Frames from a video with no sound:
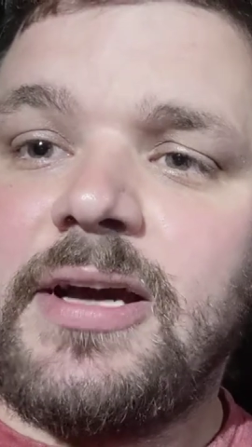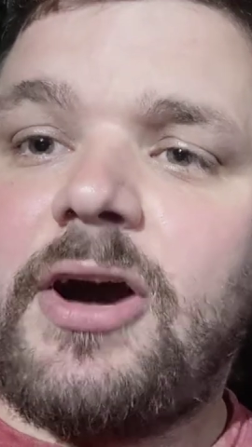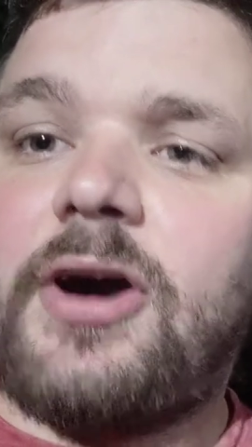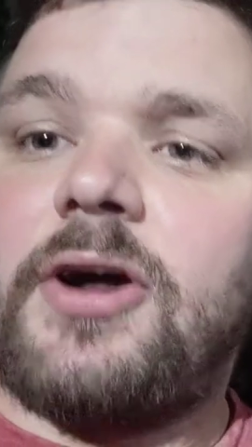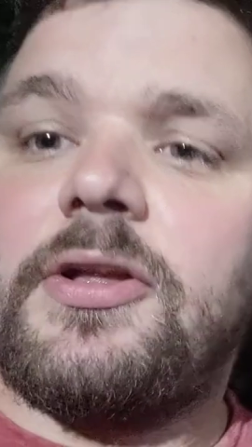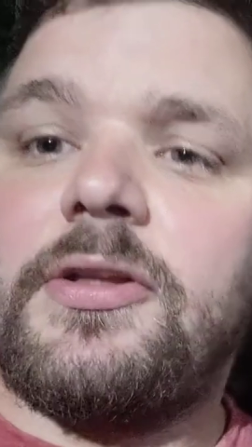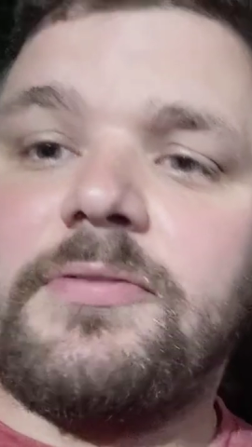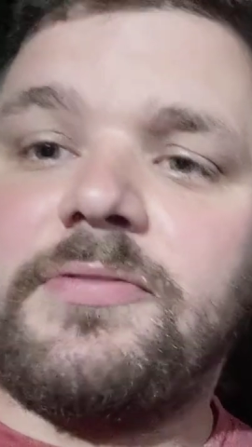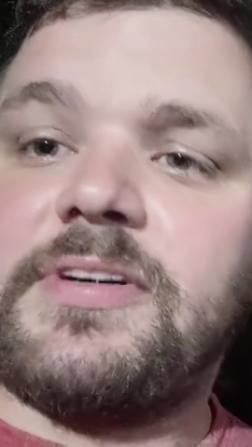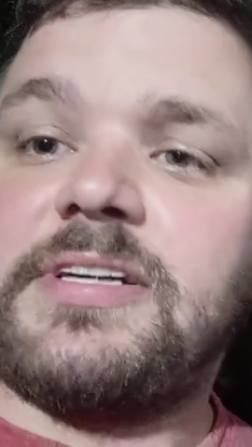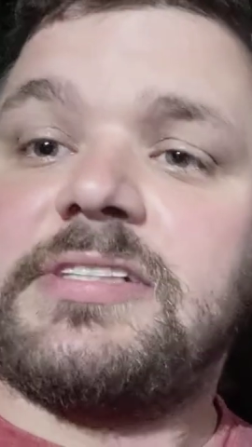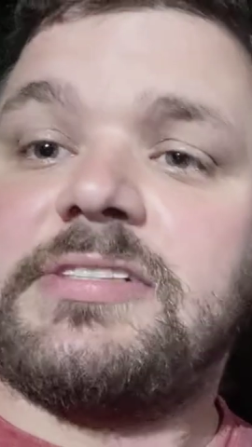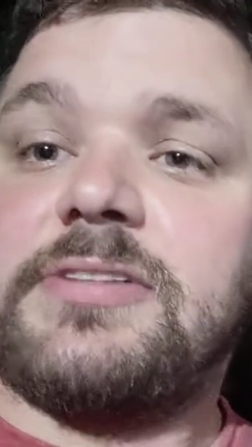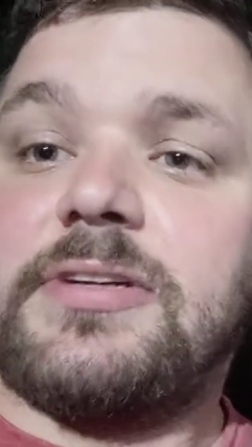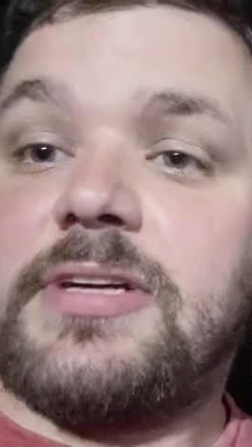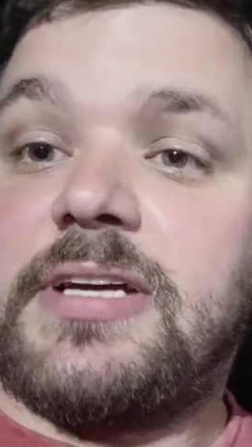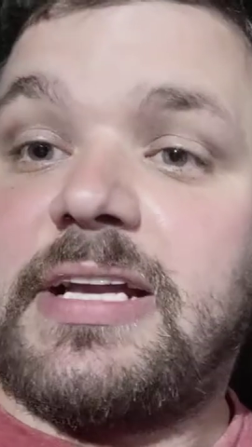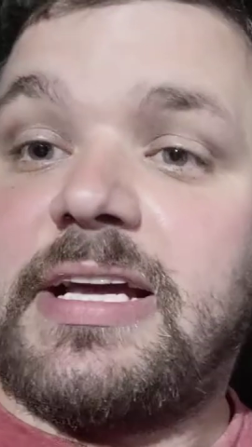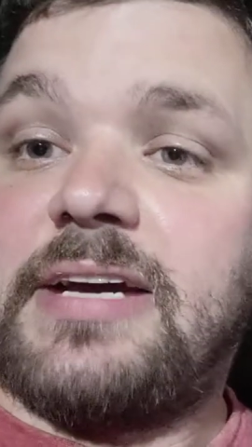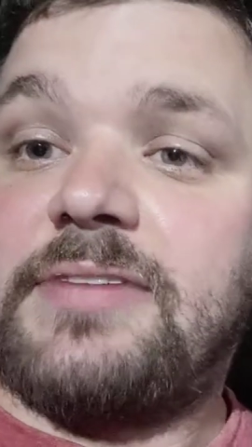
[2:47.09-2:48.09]
All of us
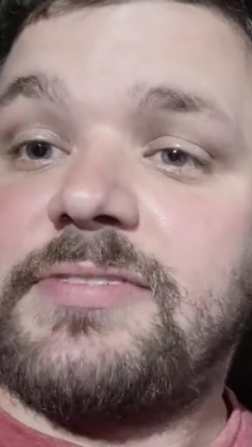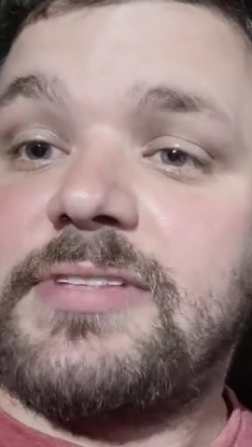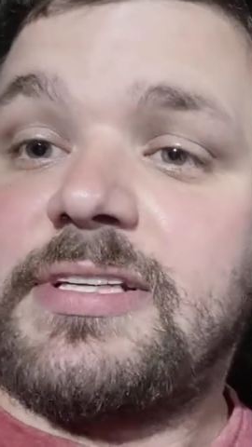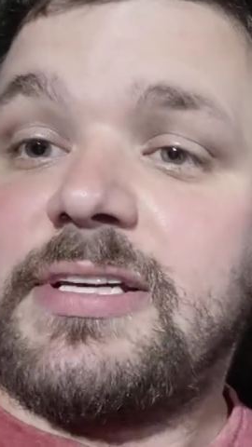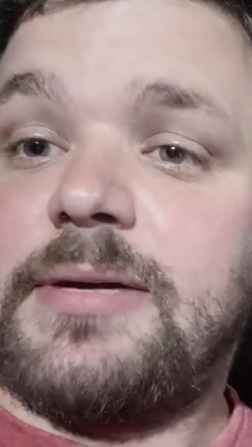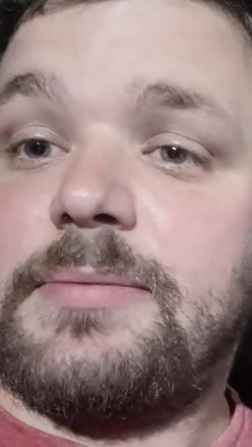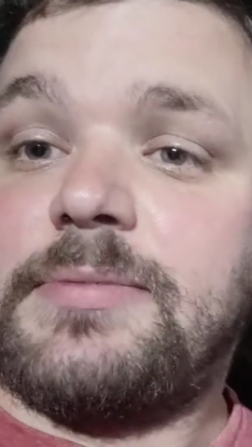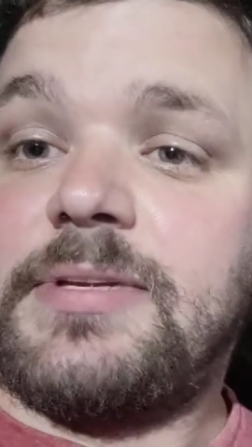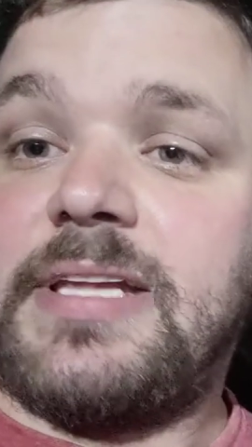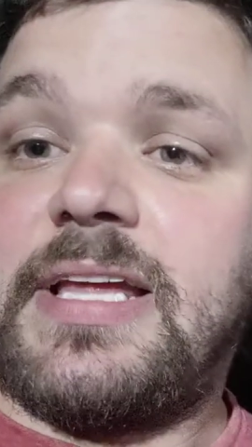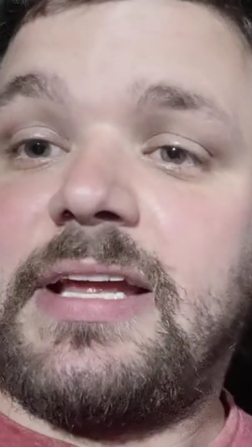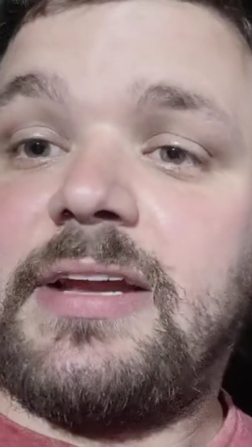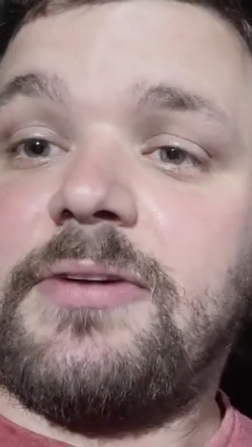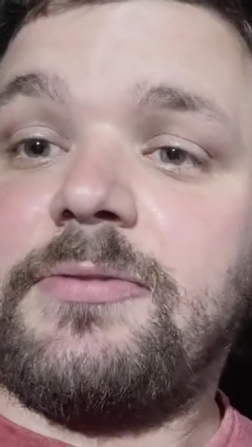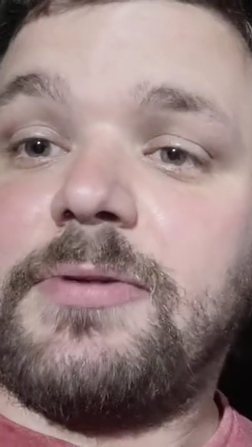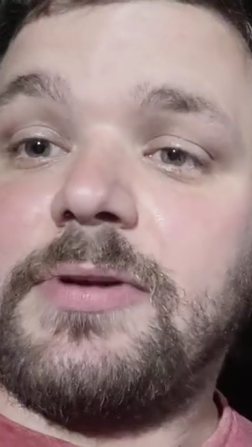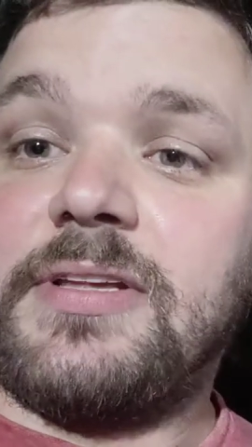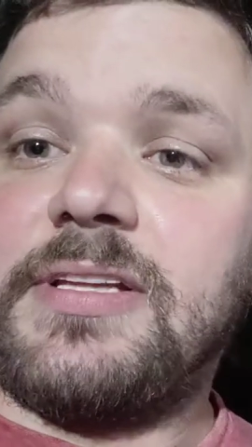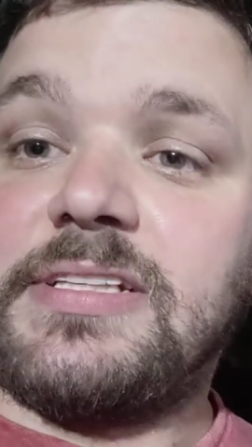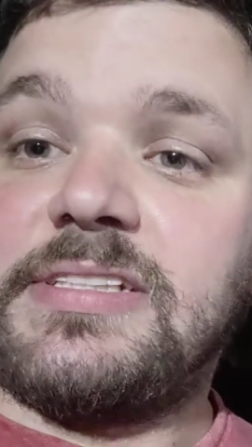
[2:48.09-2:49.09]
are going to have to come to
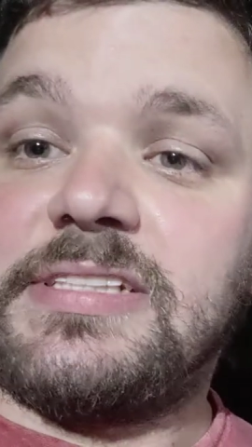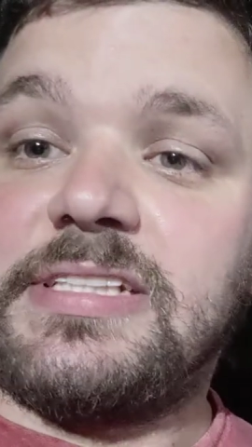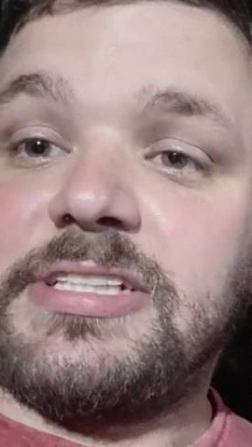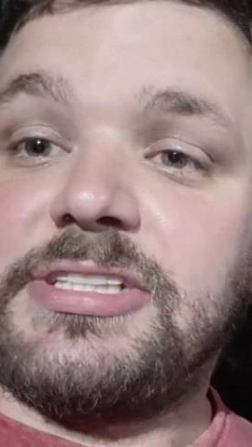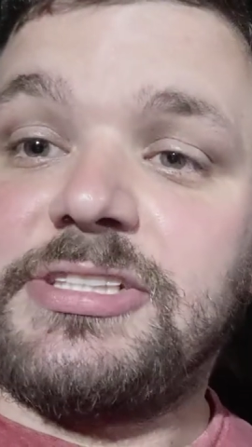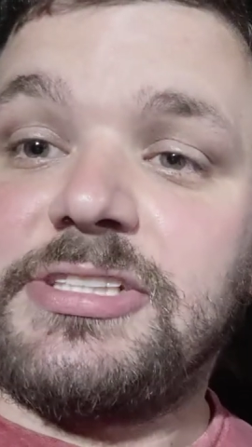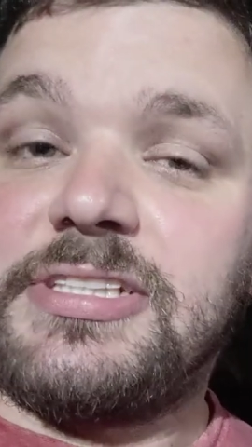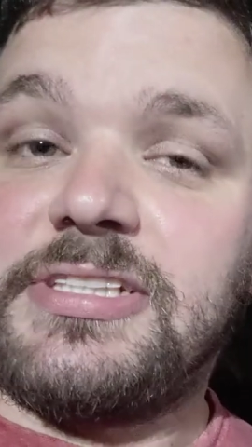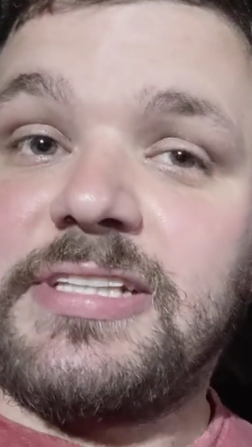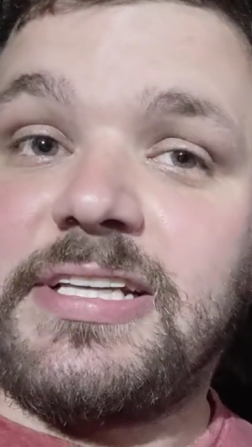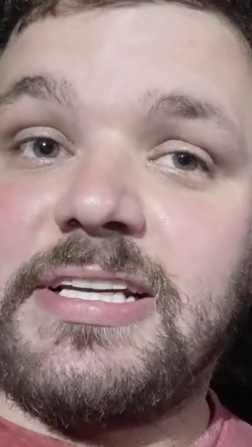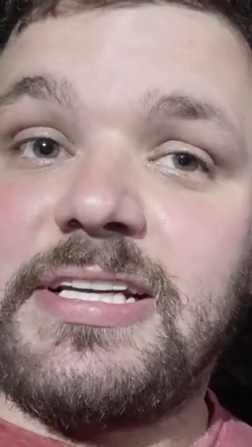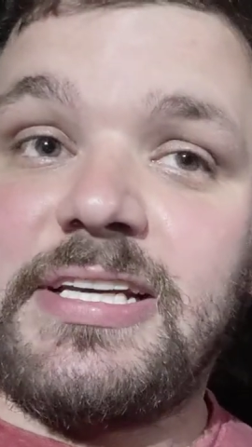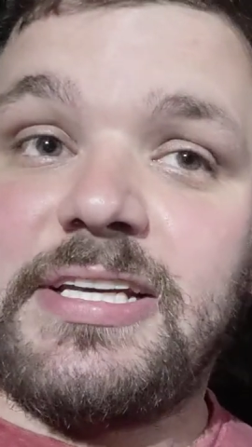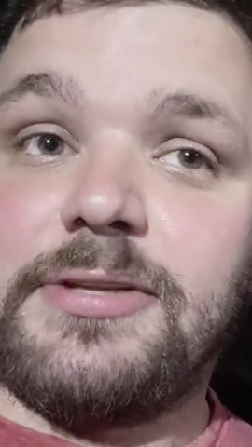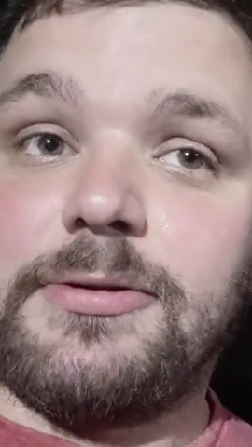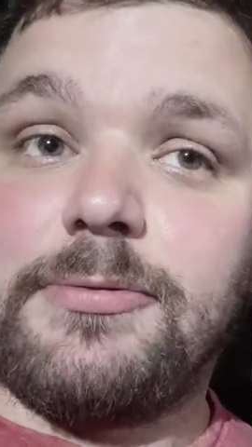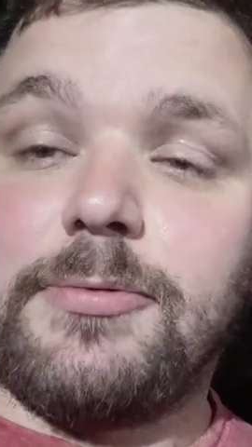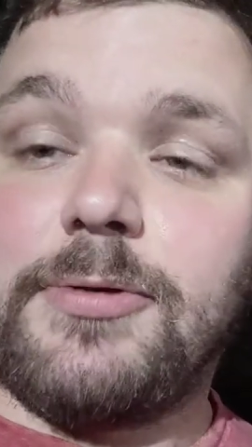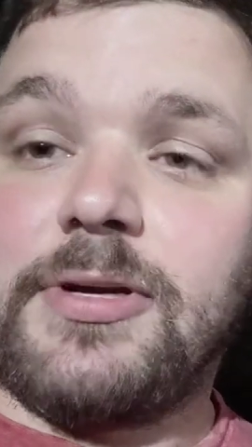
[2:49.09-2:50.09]
that realization that
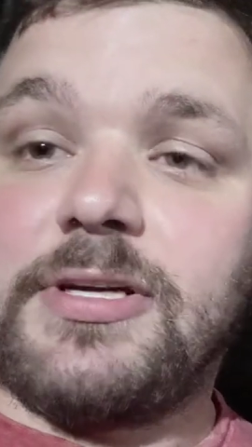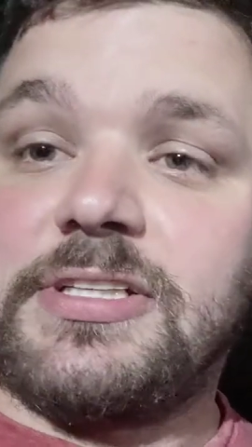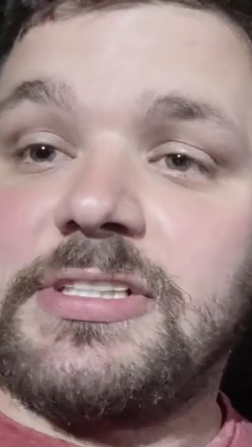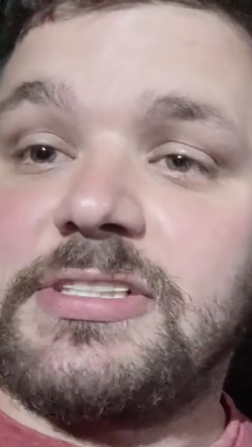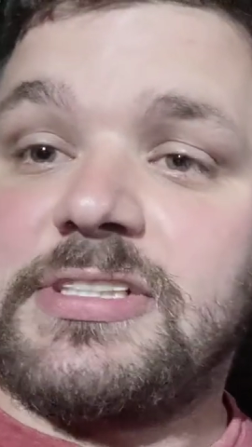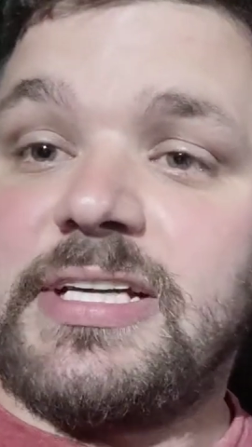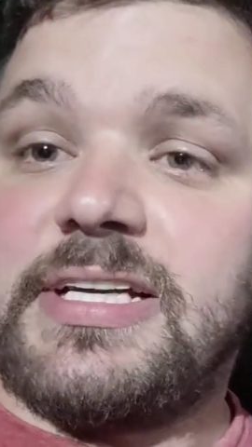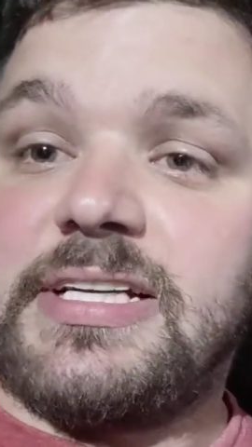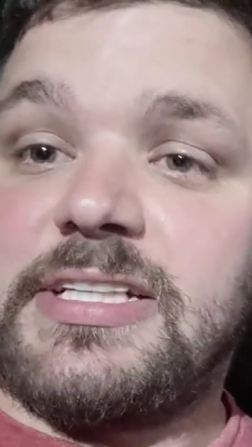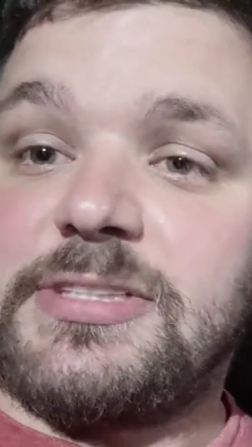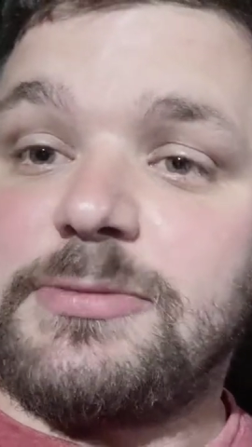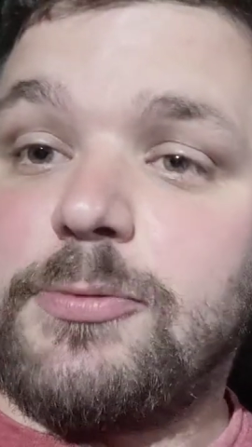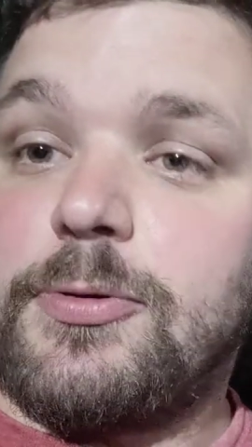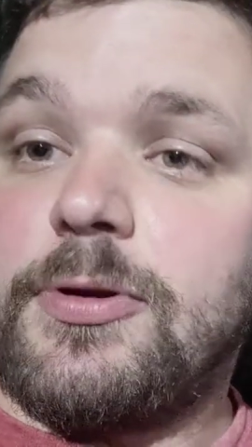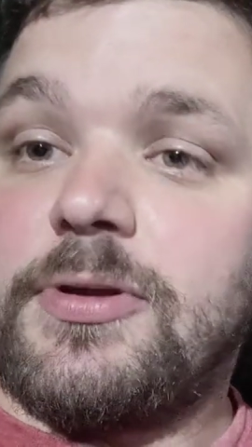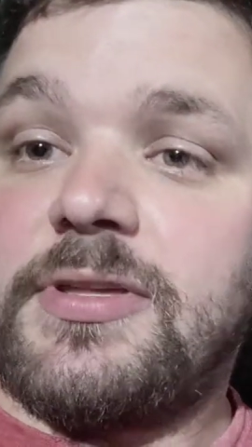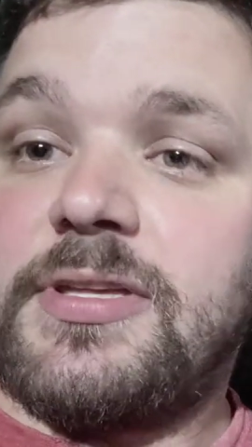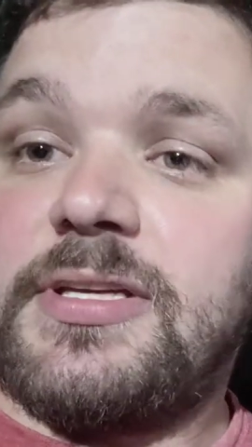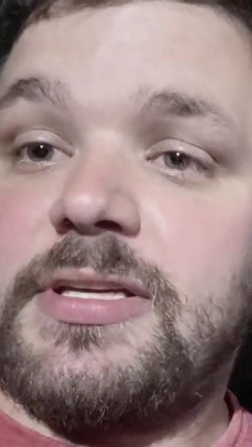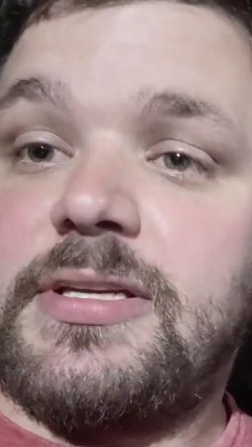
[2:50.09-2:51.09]
either we're going to say it's
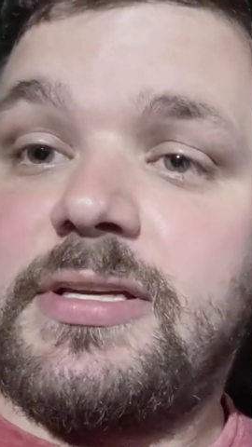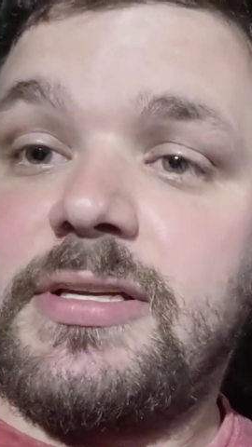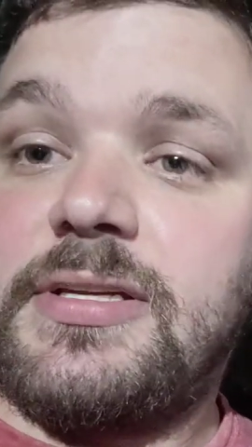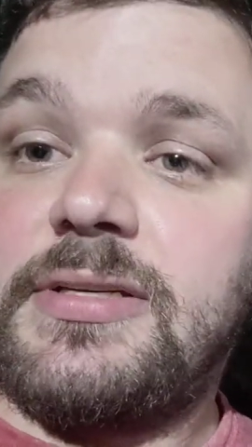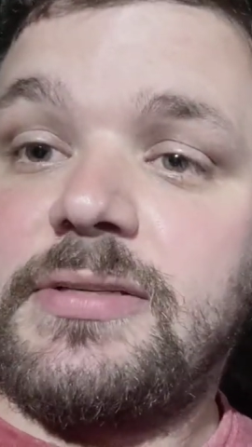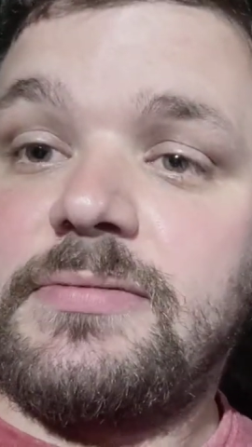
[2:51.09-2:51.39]
worth it